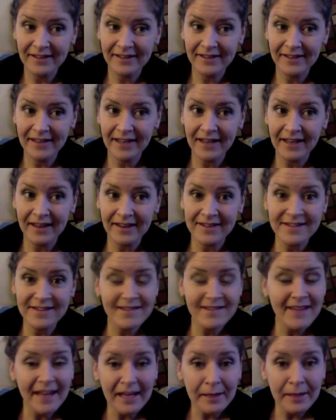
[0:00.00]
yet the
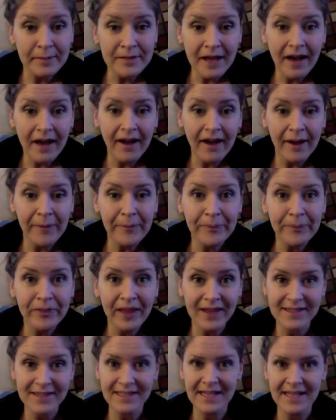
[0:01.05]
same time
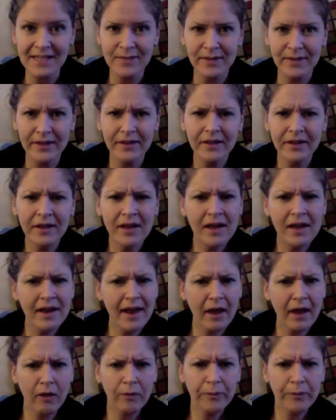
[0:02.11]
as the last one. Now,